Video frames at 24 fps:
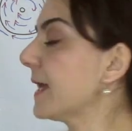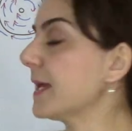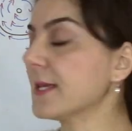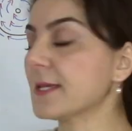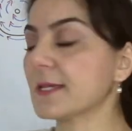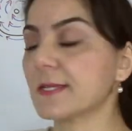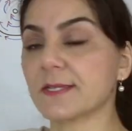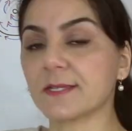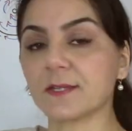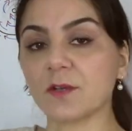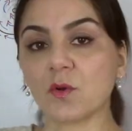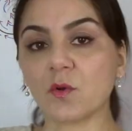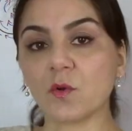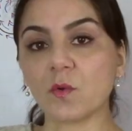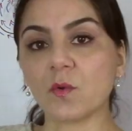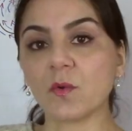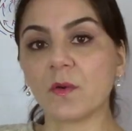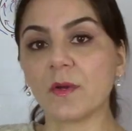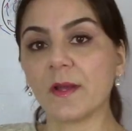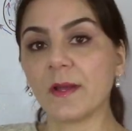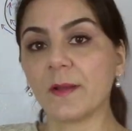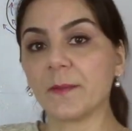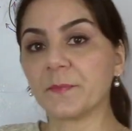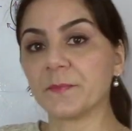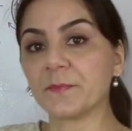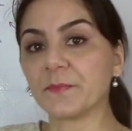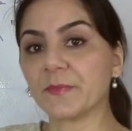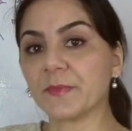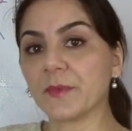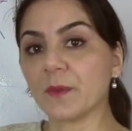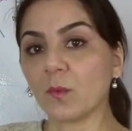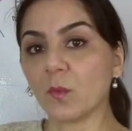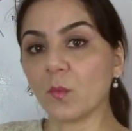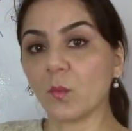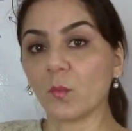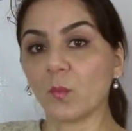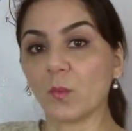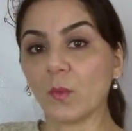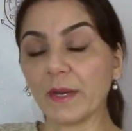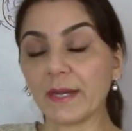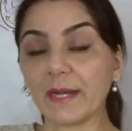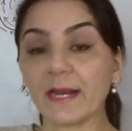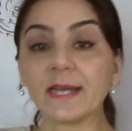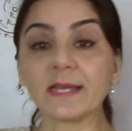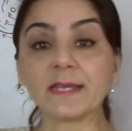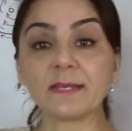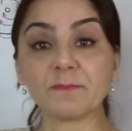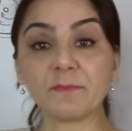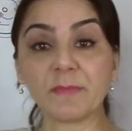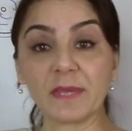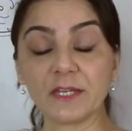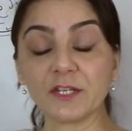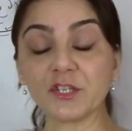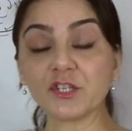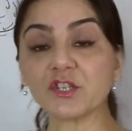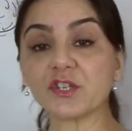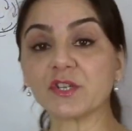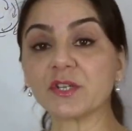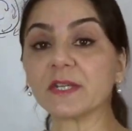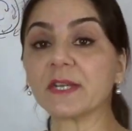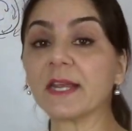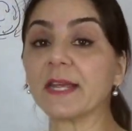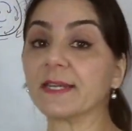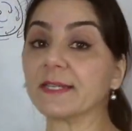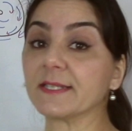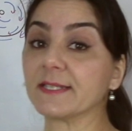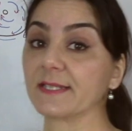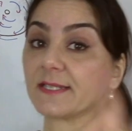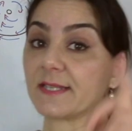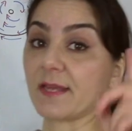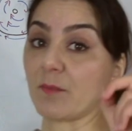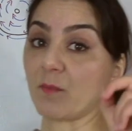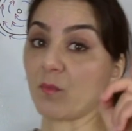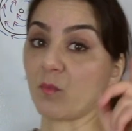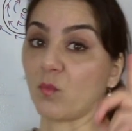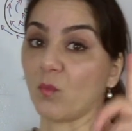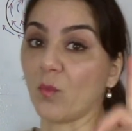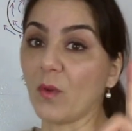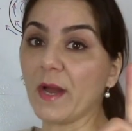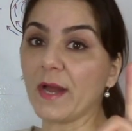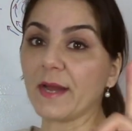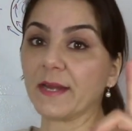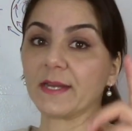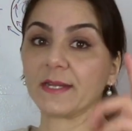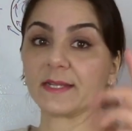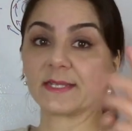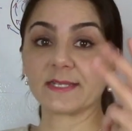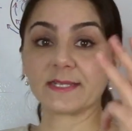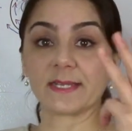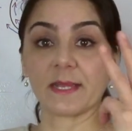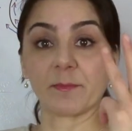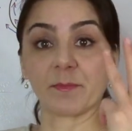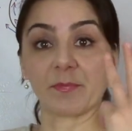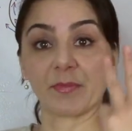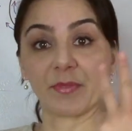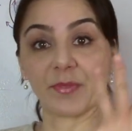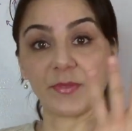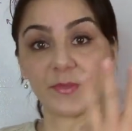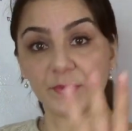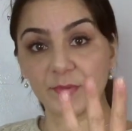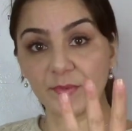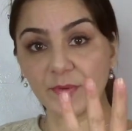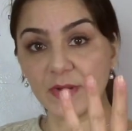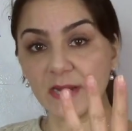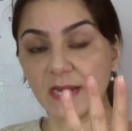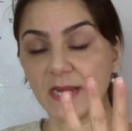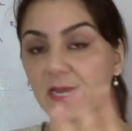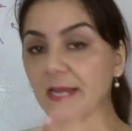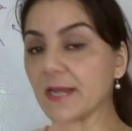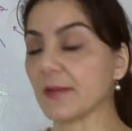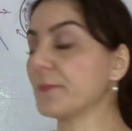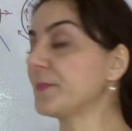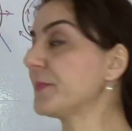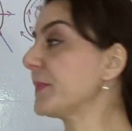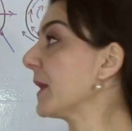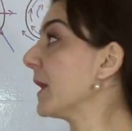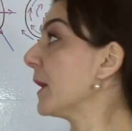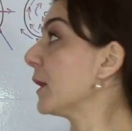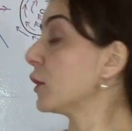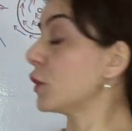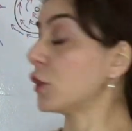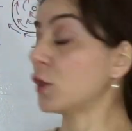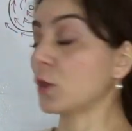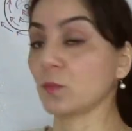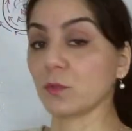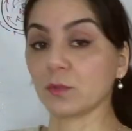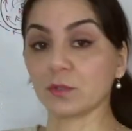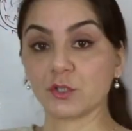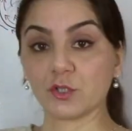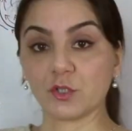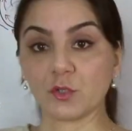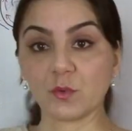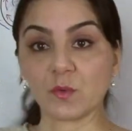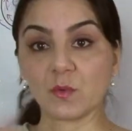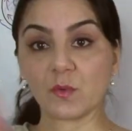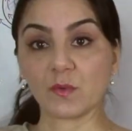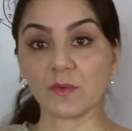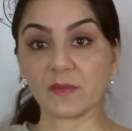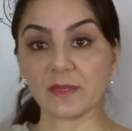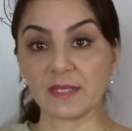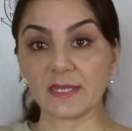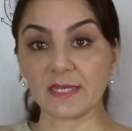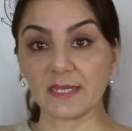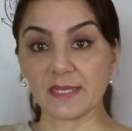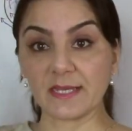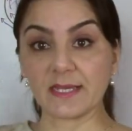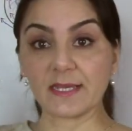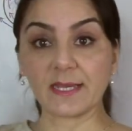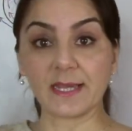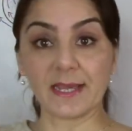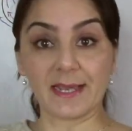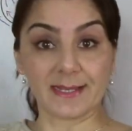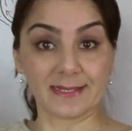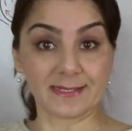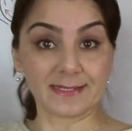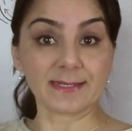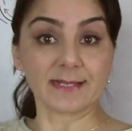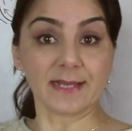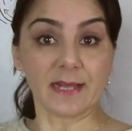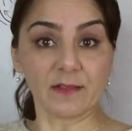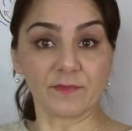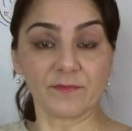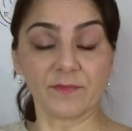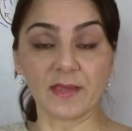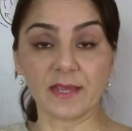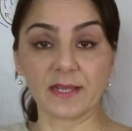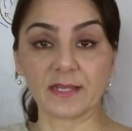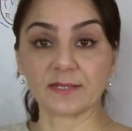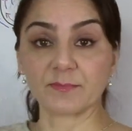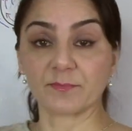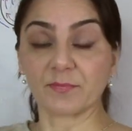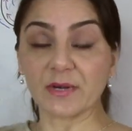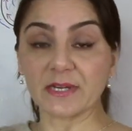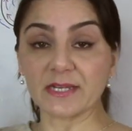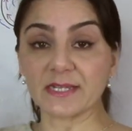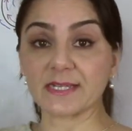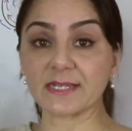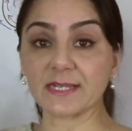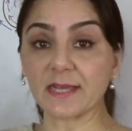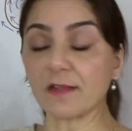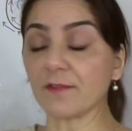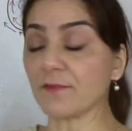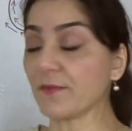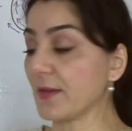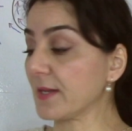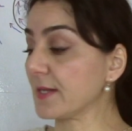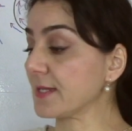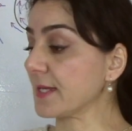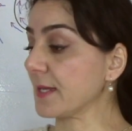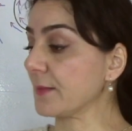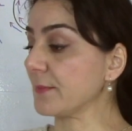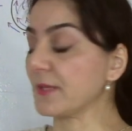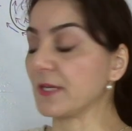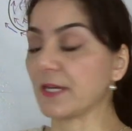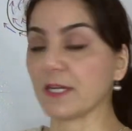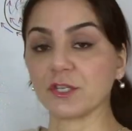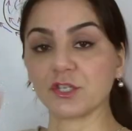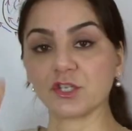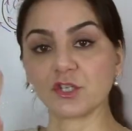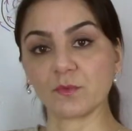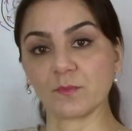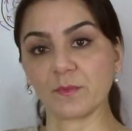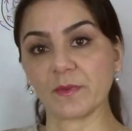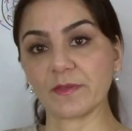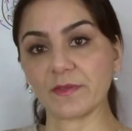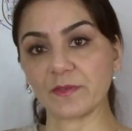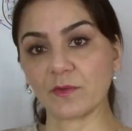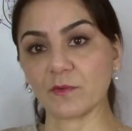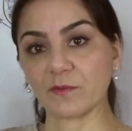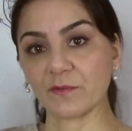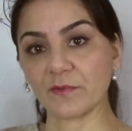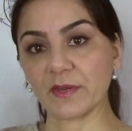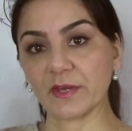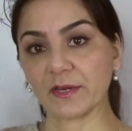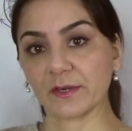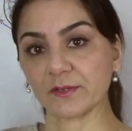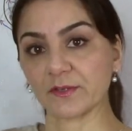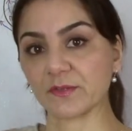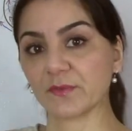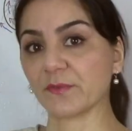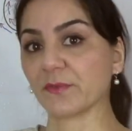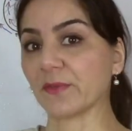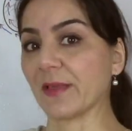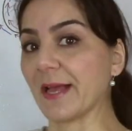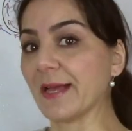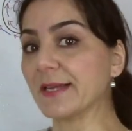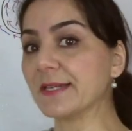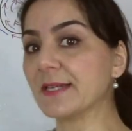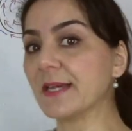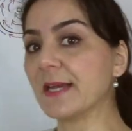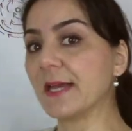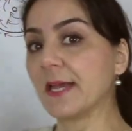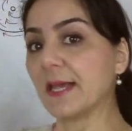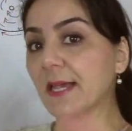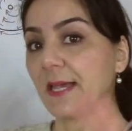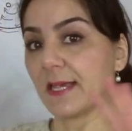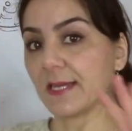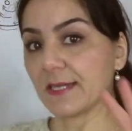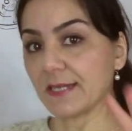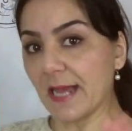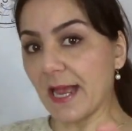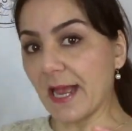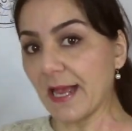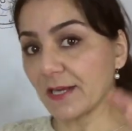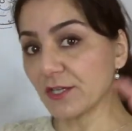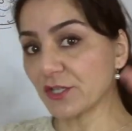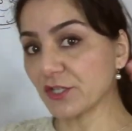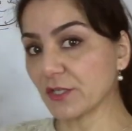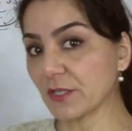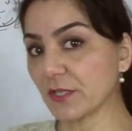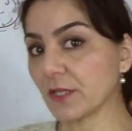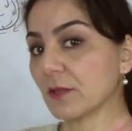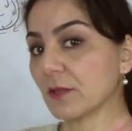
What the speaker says: So when I mentioned in step one and step three, you will do the breast self-examination with your fingers flat, it actually